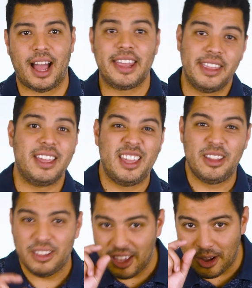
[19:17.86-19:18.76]
I think
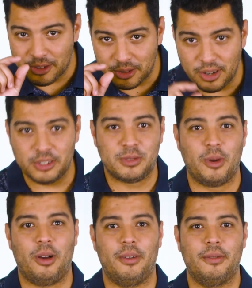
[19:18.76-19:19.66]
he also starts
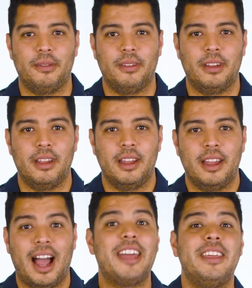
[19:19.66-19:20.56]
small.
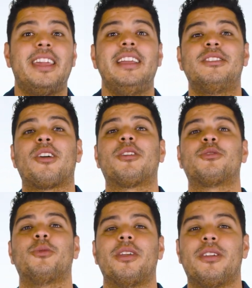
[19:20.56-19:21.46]
I think he
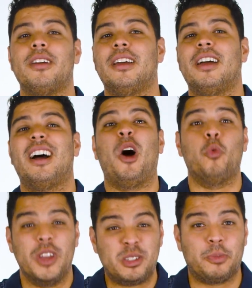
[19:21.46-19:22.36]
starts with a
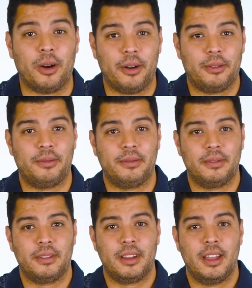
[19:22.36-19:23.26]
whisper.
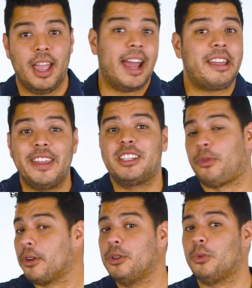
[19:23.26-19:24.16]
And I think it's
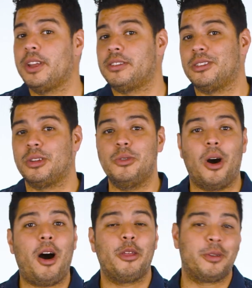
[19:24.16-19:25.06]
for good reason
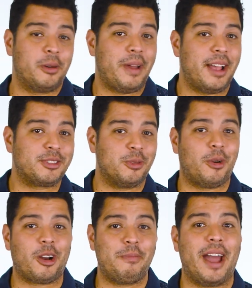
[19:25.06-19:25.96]
too. Author and pastor
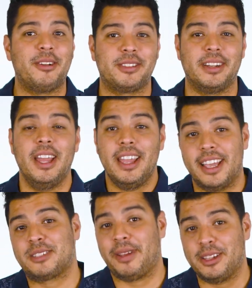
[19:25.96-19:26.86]
Mark Batterson
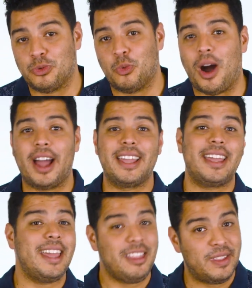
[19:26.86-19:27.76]
explains why
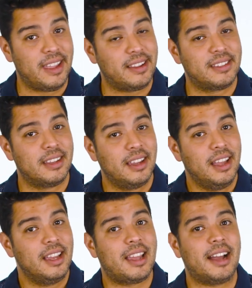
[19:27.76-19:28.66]
he thinks
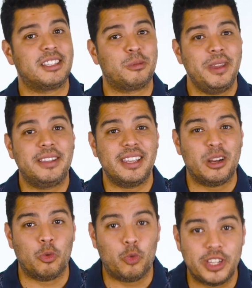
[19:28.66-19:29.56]
God speaks
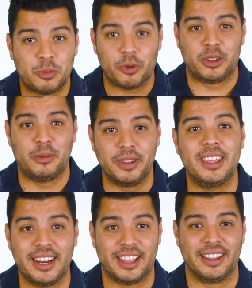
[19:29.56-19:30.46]
in a whisper at the
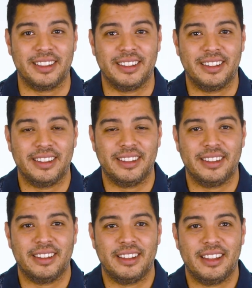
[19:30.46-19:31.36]
beginning
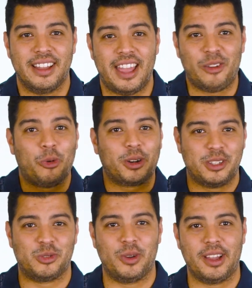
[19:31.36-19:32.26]
and then
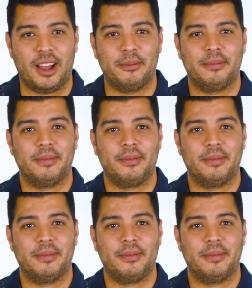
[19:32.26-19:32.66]
works his way up.